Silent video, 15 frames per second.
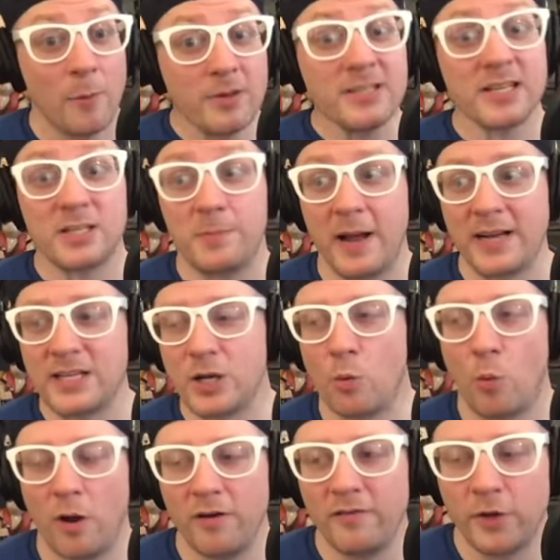expecting
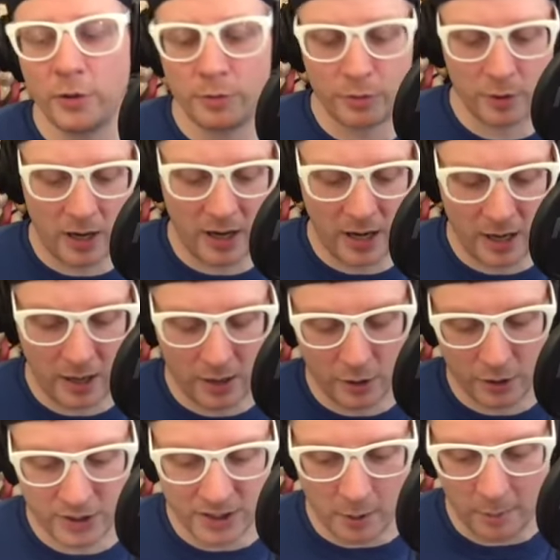one of you or
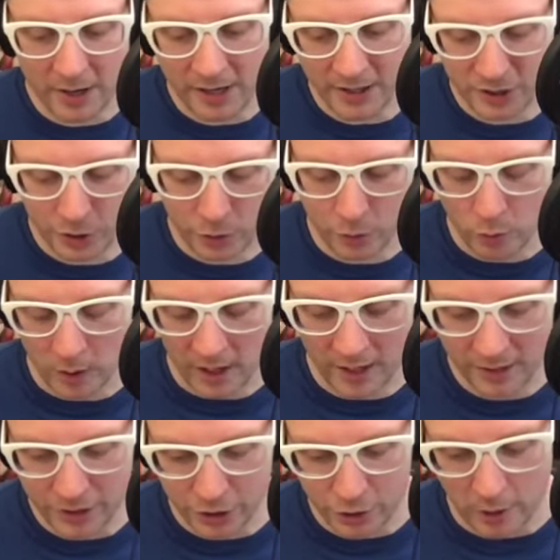somebody to
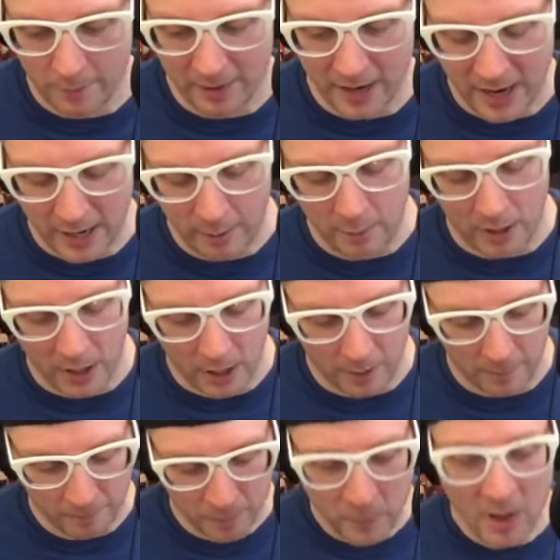drop the name
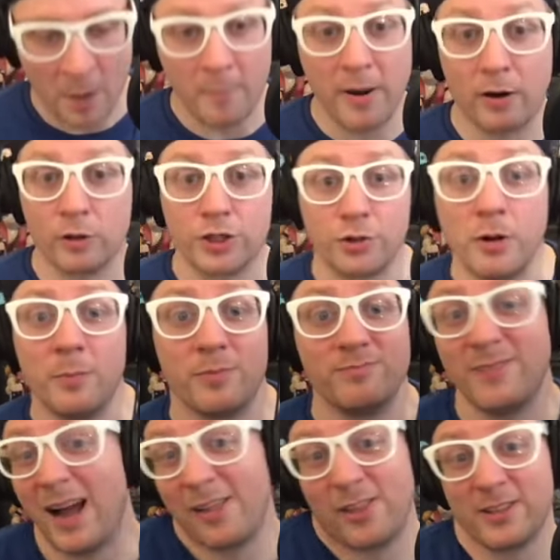Meryl Streep.
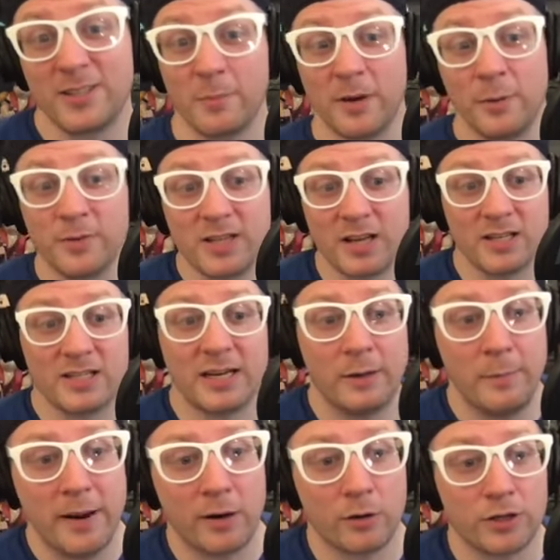I thought somebody was going to say
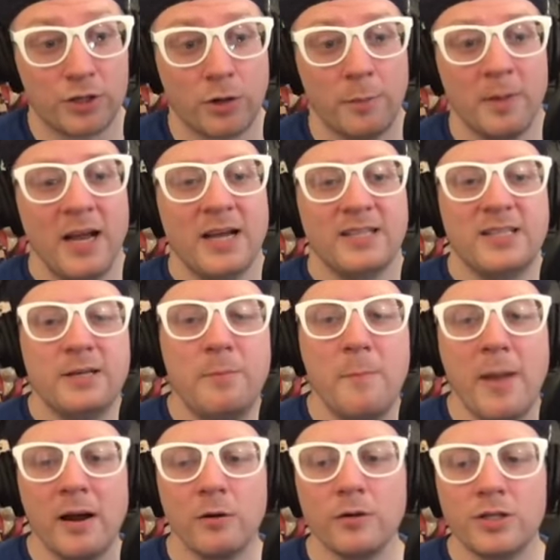Meryl Streep. Did
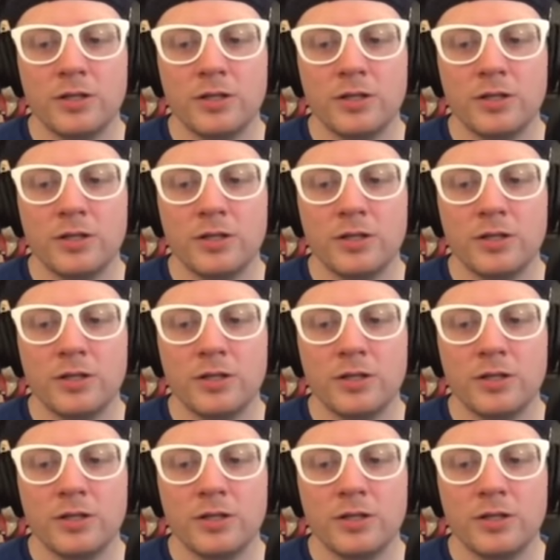Meryl?